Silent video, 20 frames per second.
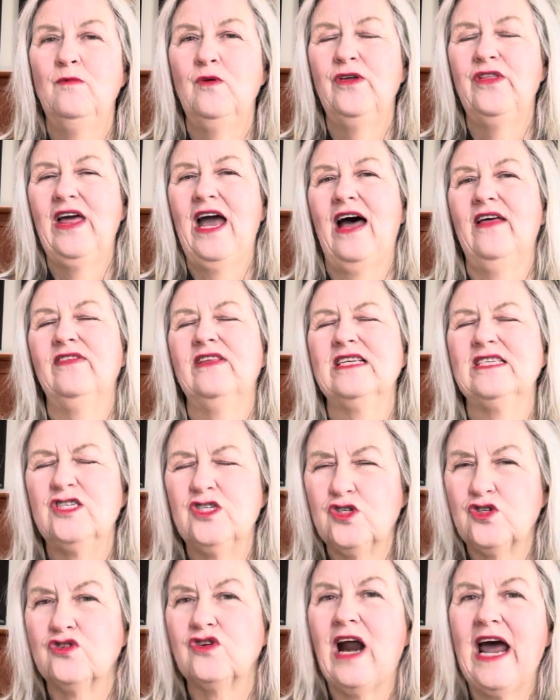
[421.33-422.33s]
without the
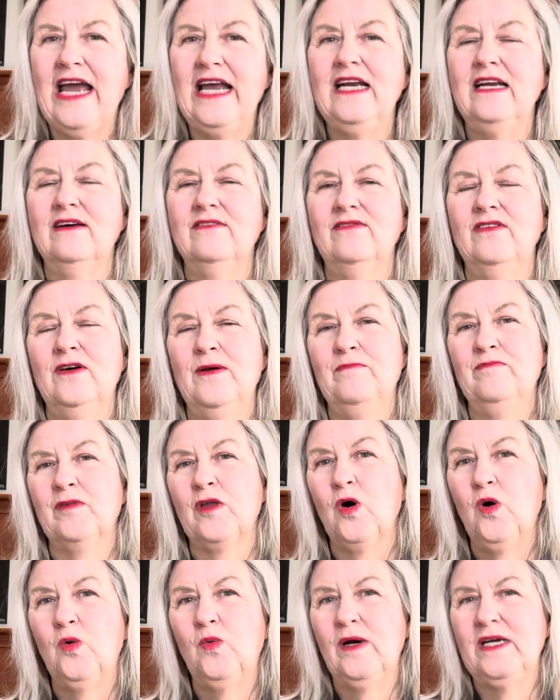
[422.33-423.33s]
strain of
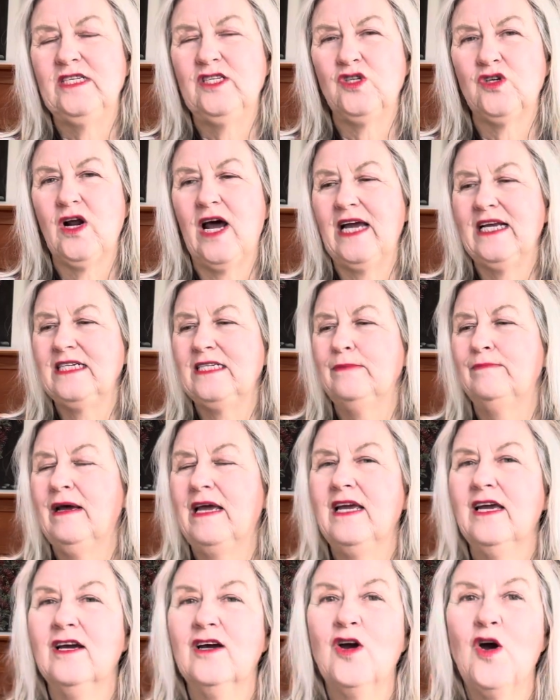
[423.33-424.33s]
always trying to
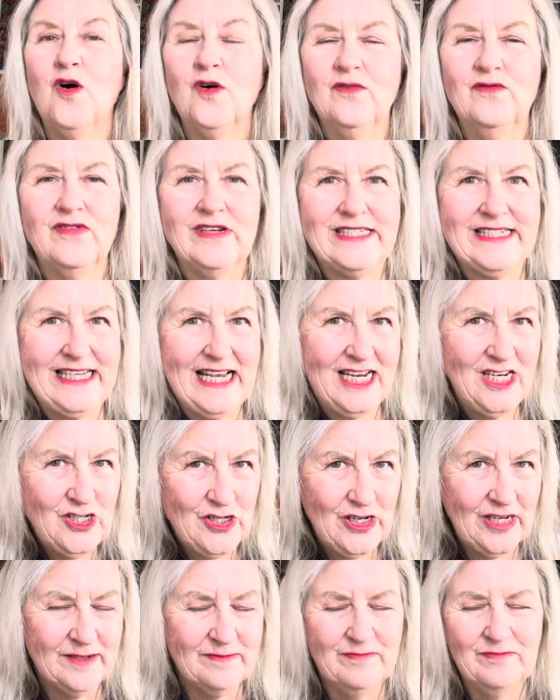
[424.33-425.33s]
make
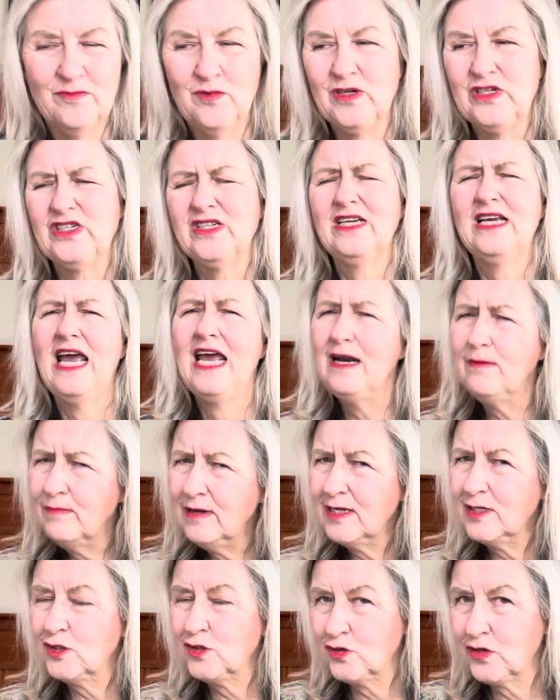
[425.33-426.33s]
conversation, which can be
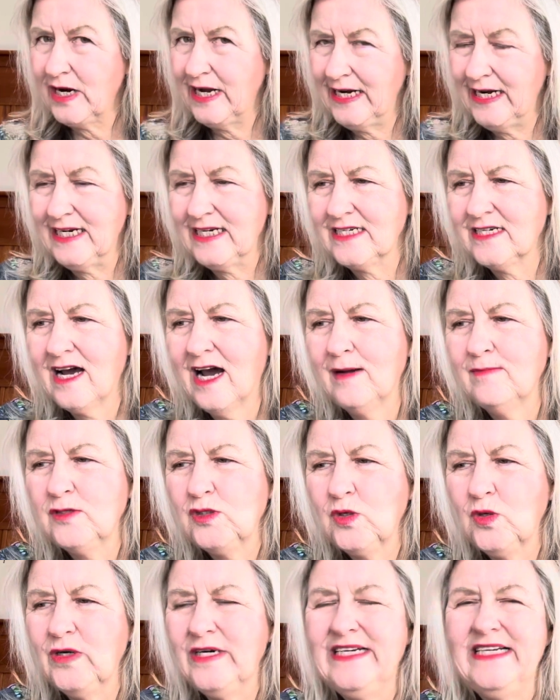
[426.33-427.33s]
a strain at times,
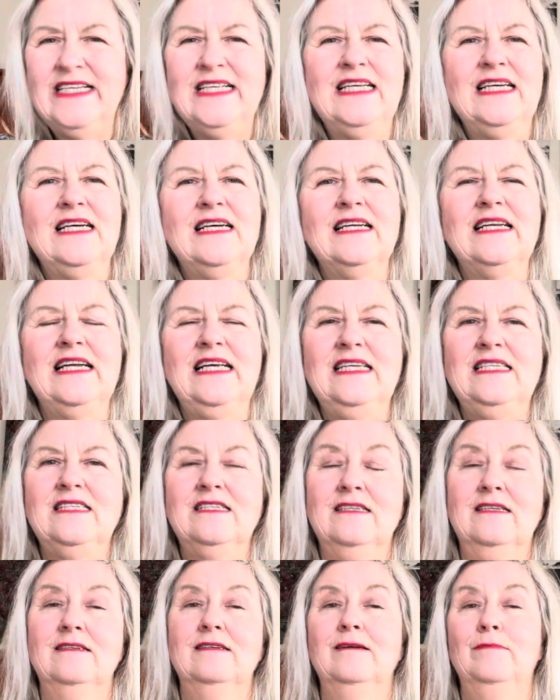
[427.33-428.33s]
or at
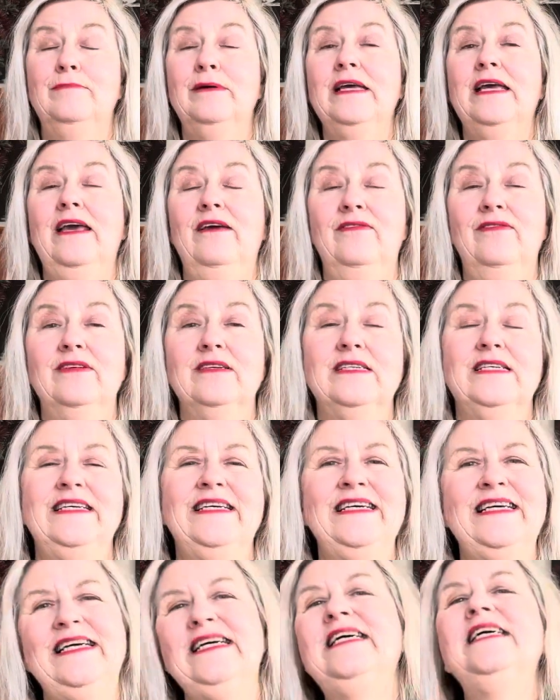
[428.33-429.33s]
least a big effort.
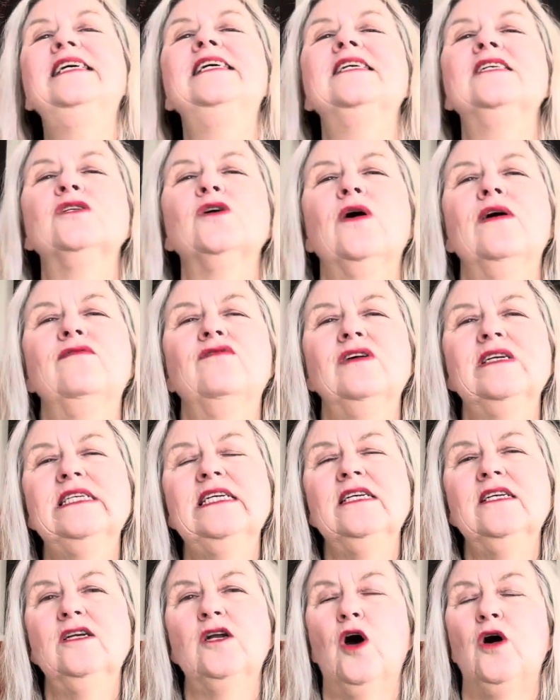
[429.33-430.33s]
So I've
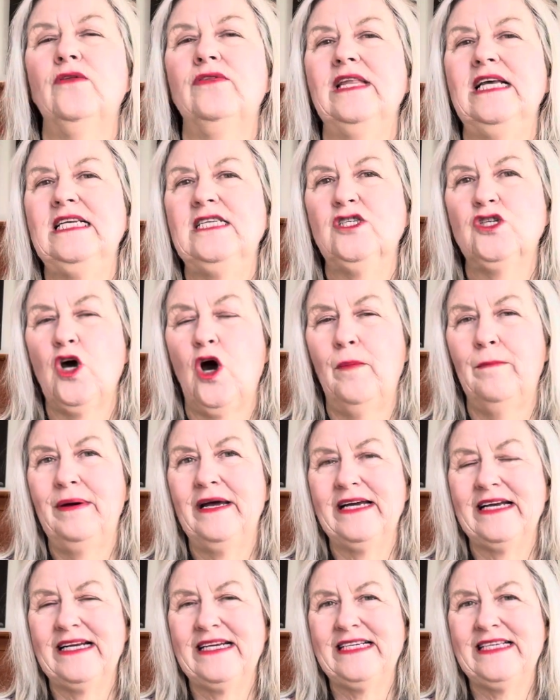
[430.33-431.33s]
written on these
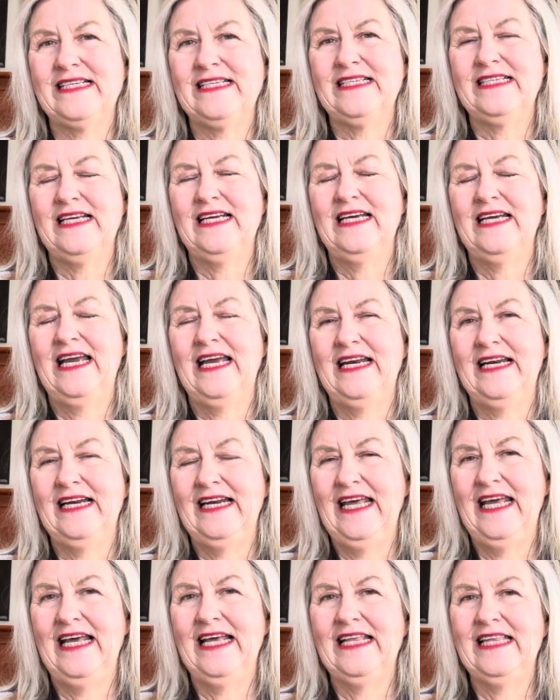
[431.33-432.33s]
topics at
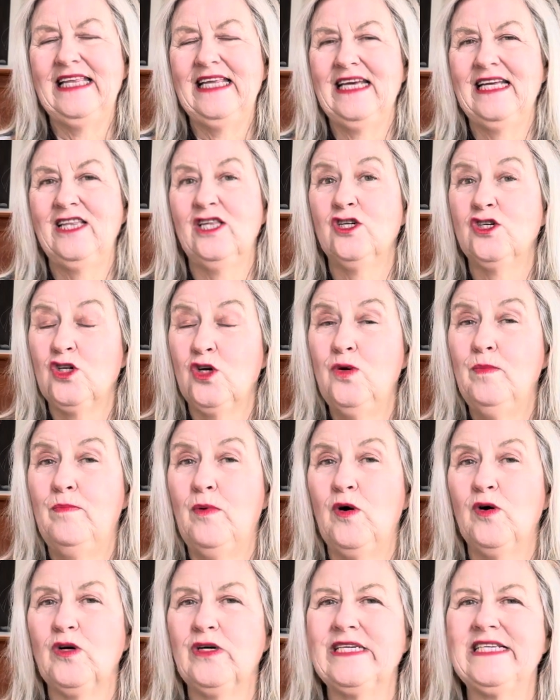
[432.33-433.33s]
length in the two
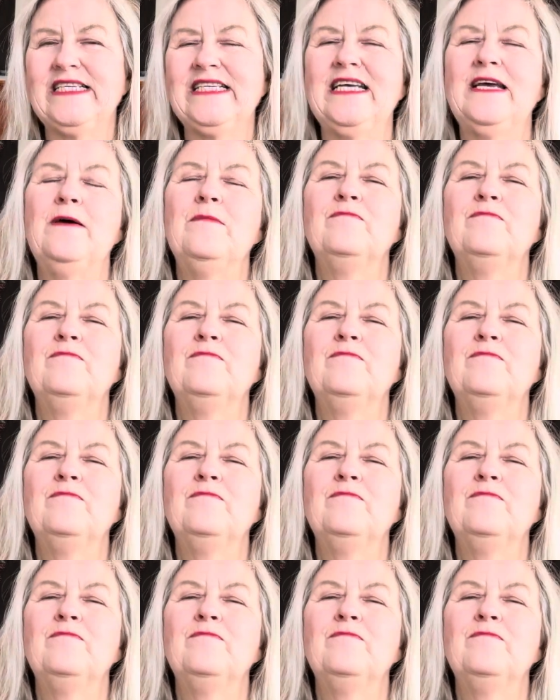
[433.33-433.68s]
books,